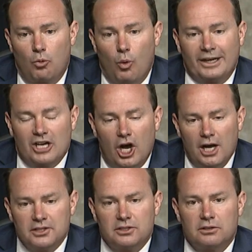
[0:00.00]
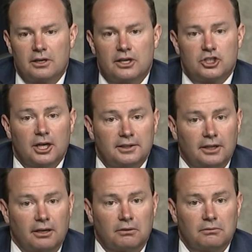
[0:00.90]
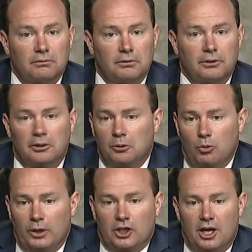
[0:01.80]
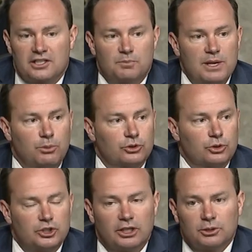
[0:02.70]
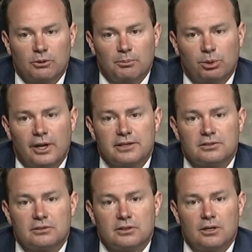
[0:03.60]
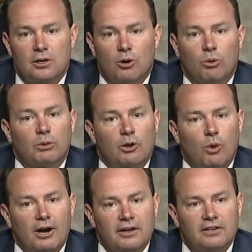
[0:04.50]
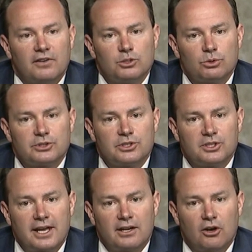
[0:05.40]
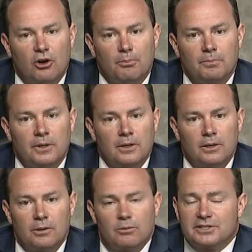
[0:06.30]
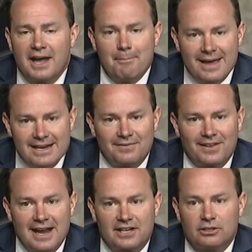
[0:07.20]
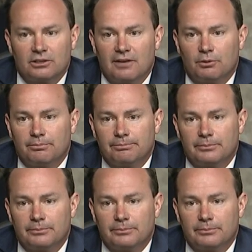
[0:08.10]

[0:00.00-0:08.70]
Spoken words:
what caused a shutdown, what caused people to shelter in place or required individuals to stay at home was not made at the national level.